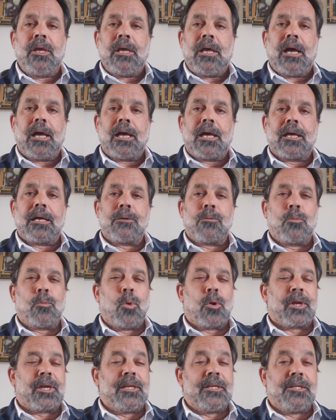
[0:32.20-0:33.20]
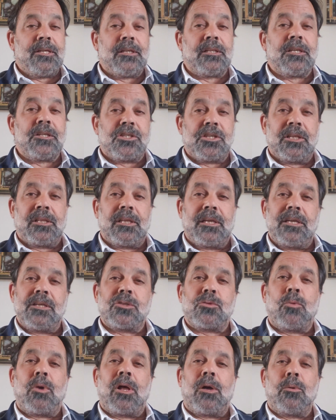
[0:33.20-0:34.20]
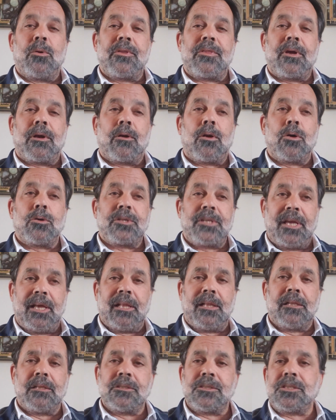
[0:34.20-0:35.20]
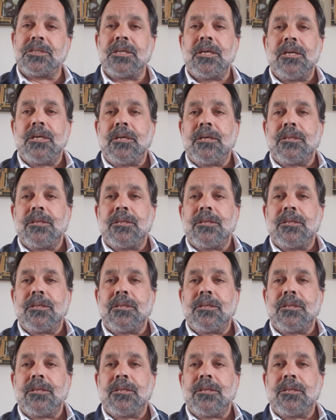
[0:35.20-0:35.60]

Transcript: working diligently as well with our hotels,